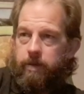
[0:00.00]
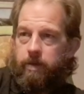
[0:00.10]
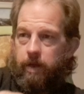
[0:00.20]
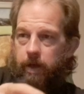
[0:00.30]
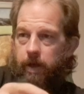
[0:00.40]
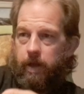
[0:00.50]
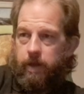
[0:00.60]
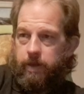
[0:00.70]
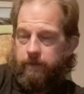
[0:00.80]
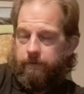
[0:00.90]
to
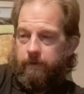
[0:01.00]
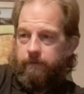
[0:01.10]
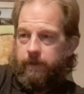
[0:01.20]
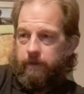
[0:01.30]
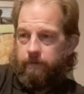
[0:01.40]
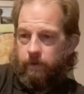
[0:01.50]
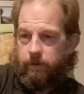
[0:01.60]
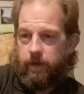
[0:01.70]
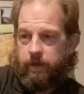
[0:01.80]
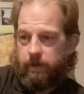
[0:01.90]
the
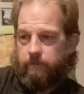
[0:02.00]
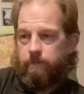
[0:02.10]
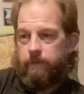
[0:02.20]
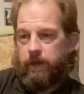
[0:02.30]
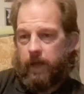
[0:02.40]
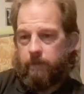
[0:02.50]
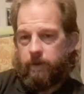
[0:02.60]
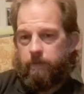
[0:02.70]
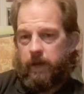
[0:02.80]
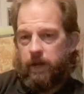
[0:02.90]
1540s and being able to
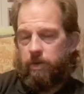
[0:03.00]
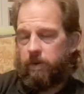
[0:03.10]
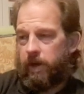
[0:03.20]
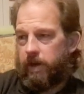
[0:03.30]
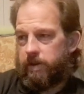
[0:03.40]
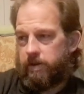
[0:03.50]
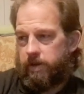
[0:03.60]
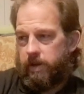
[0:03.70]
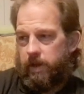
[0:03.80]
meet Lucas.